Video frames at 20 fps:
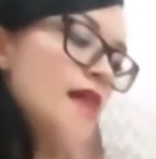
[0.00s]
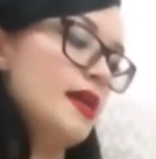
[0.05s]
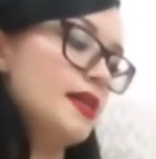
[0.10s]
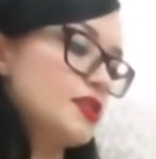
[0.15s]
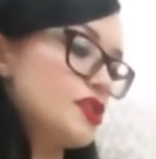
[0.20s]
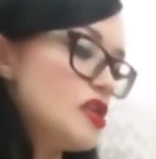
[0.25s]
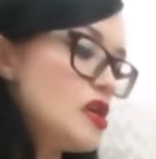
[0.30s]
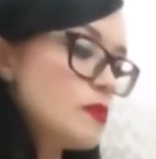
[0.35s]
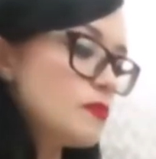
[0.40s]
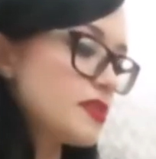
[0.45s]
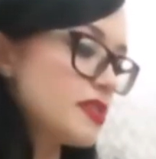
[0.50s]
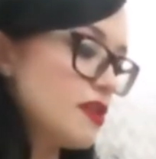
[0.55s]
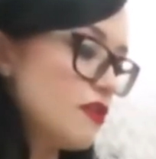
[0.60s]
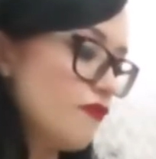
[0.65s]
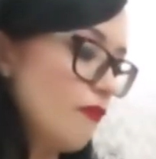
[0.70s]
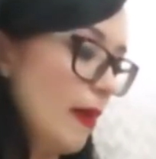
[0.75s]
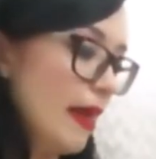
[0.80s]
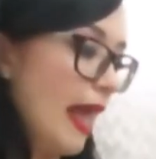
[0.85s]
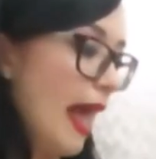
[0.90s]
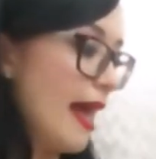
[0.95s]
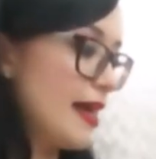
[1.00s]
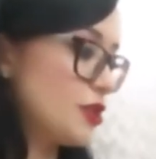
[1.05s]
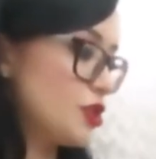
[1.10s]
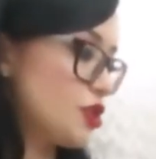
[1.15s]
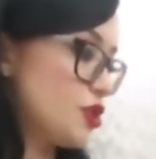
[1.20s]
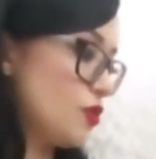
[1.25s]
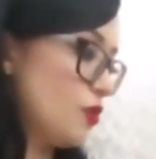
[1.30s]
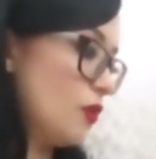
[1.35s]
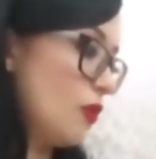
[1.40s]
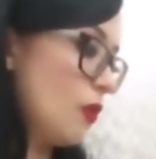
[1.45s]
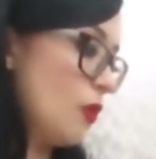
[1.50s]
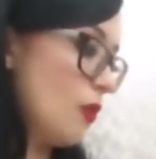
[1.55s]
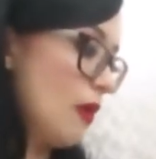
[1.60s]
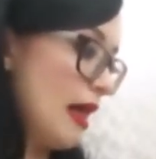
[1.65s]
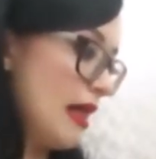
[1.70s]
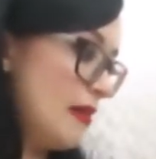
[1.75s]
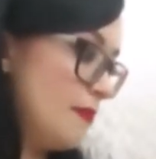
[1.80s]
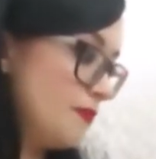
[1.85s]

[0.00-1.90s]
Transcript: In terms of my actual